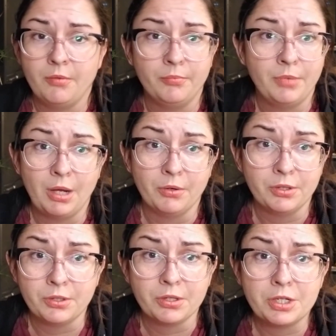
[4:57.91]
how good
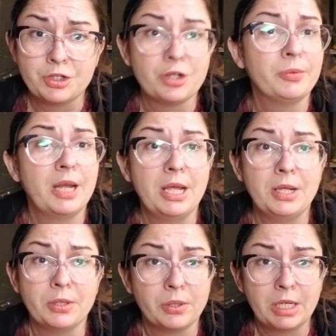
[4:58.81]
they're going to germinate
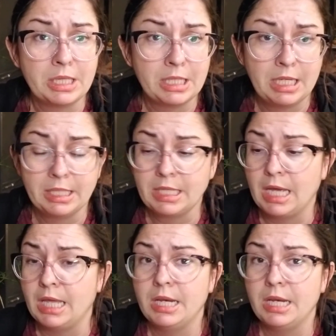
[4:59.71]
or anything like that.